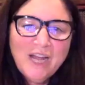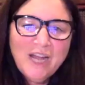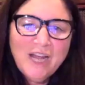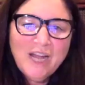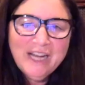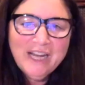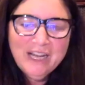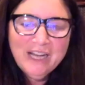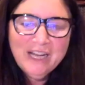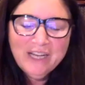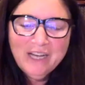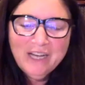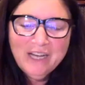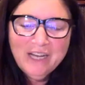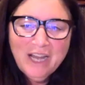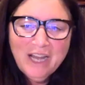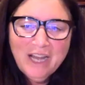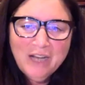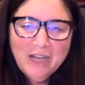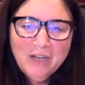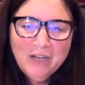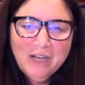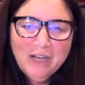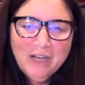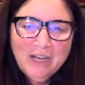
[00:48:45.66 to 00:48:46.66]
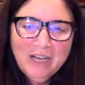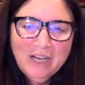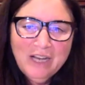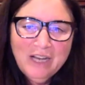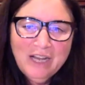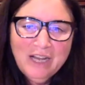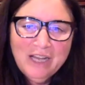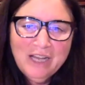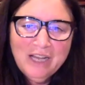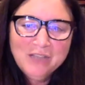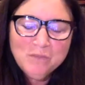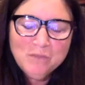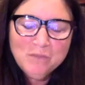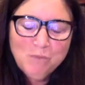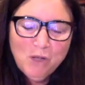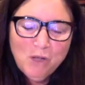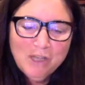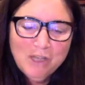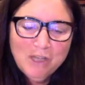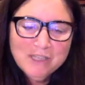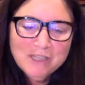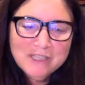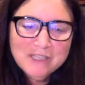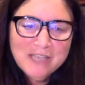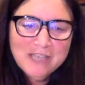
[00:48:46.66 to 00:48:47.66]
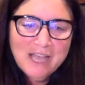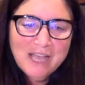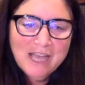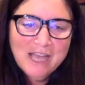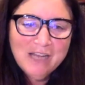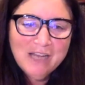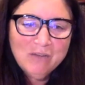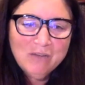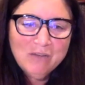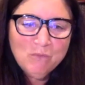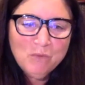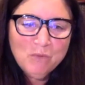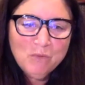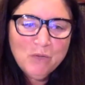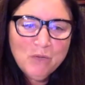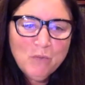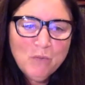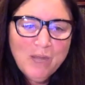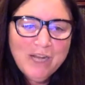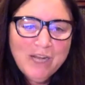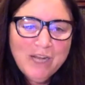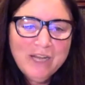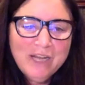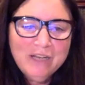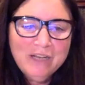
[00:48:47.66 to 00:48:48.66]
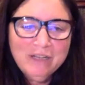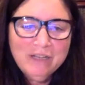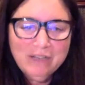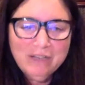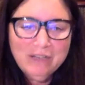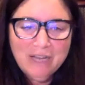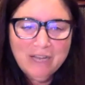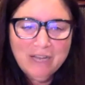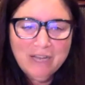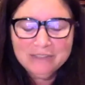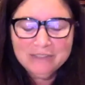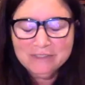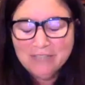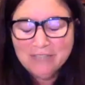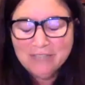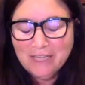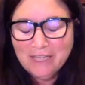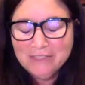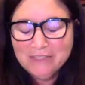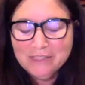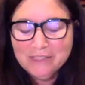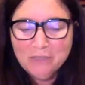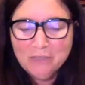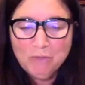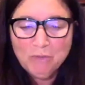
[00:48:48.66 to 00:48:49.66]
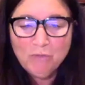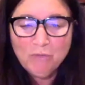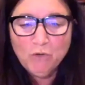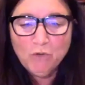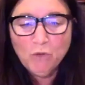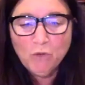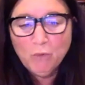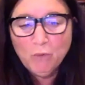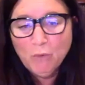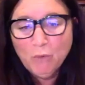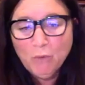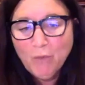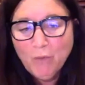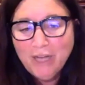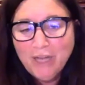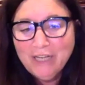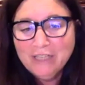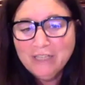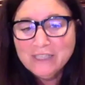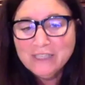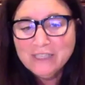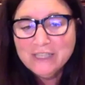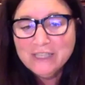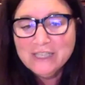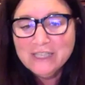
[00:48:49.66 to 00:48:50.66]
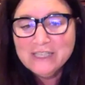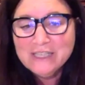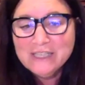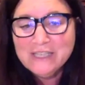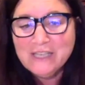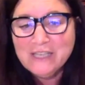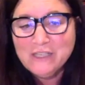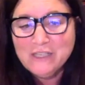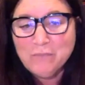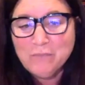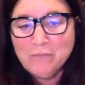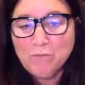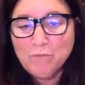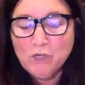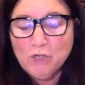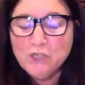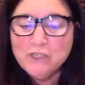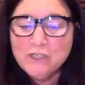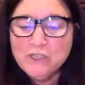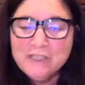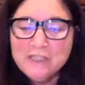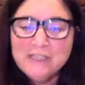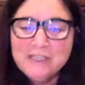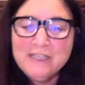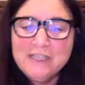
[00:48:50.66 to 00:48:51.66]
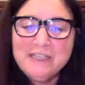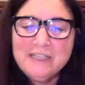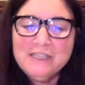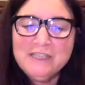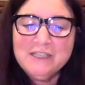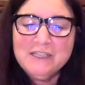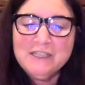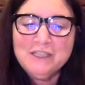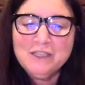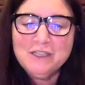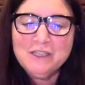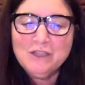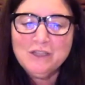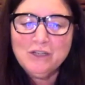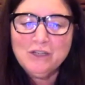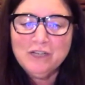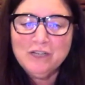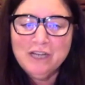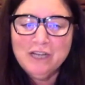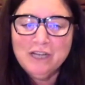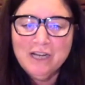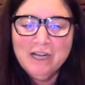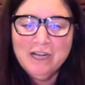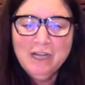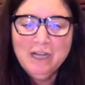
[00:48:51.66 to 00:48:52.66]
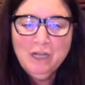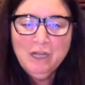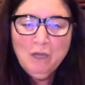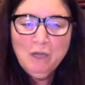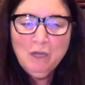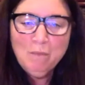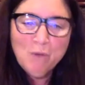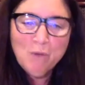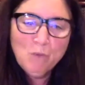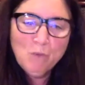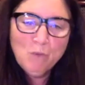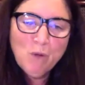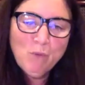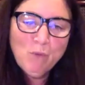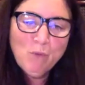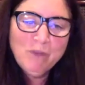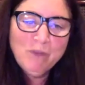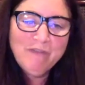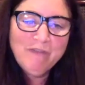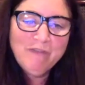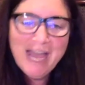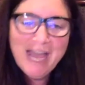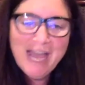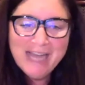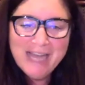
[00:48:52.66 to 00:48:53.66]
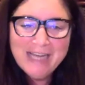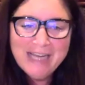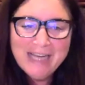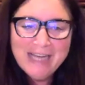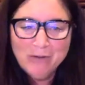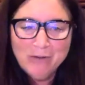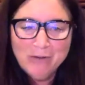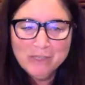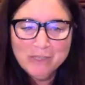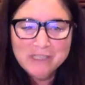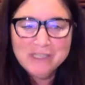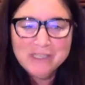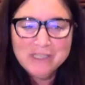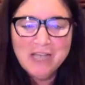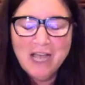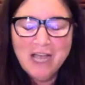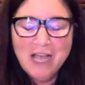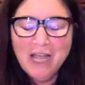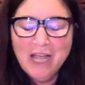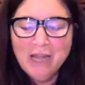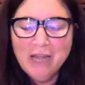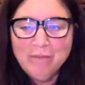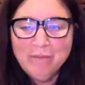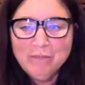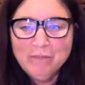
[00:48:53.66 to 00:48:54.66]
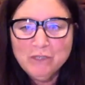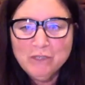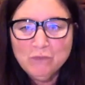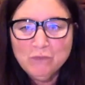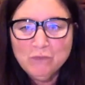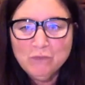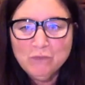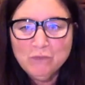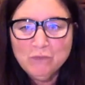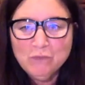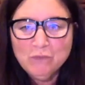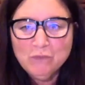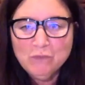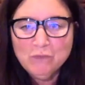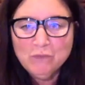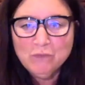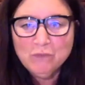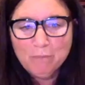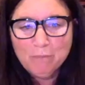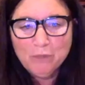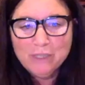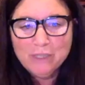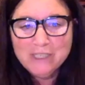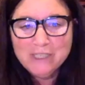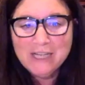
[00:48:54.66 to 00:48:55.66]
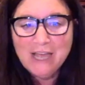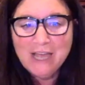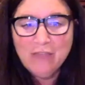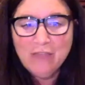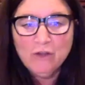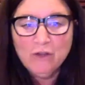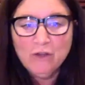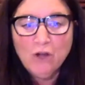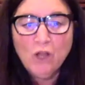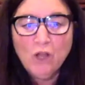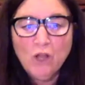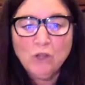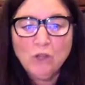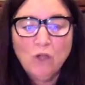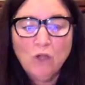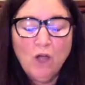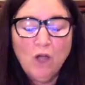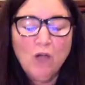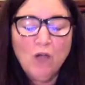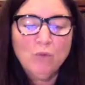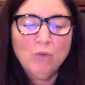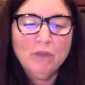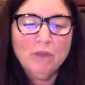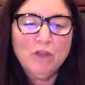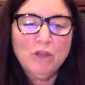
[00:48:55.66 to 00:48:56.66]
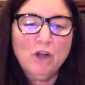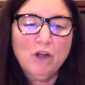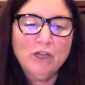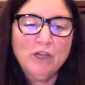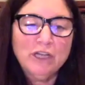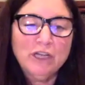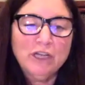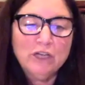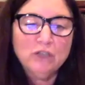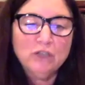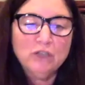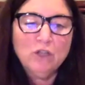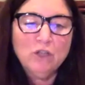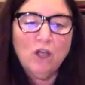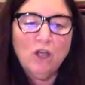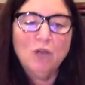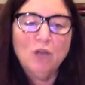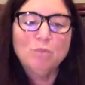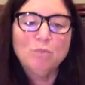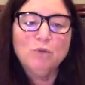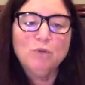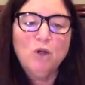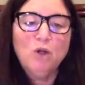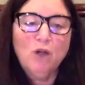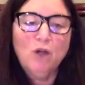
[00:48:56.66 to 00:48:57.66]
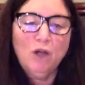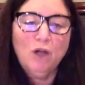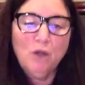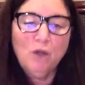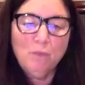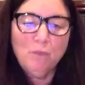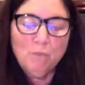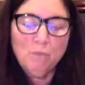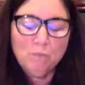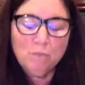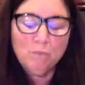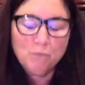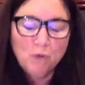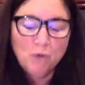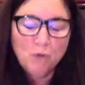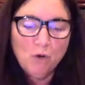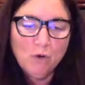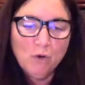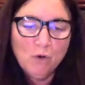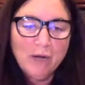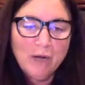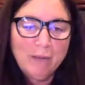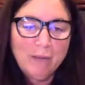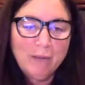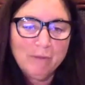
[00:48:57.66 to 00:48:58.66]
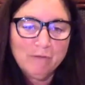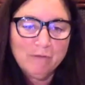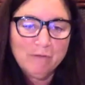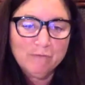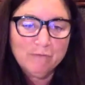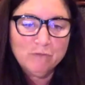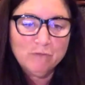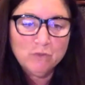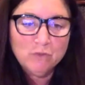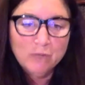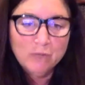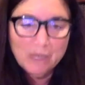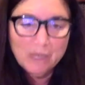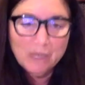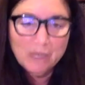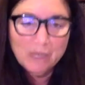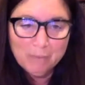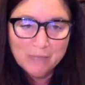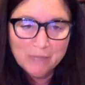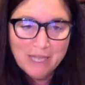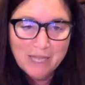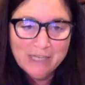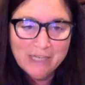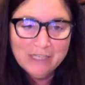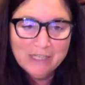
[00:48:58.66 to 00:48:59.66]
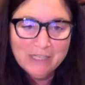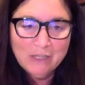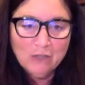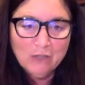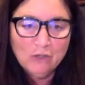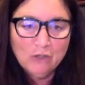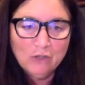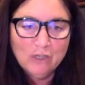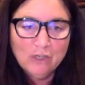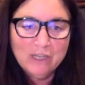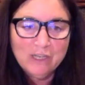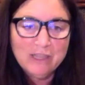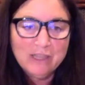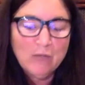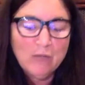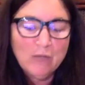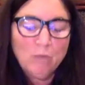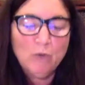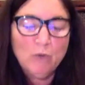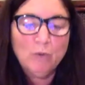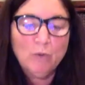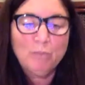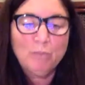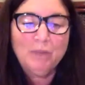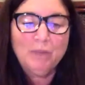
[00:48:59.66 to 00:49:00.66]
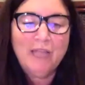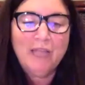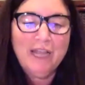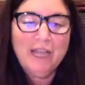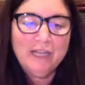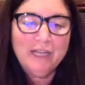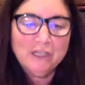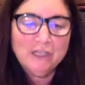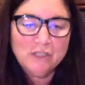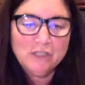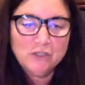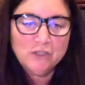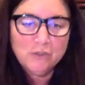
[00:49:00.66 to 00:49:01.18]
and as Paul said, we went in, as I said before, we went into this as emergency distance learning, but what we've had now is time to really put together, along with our year-long program of doing a blended learning that we were planning to do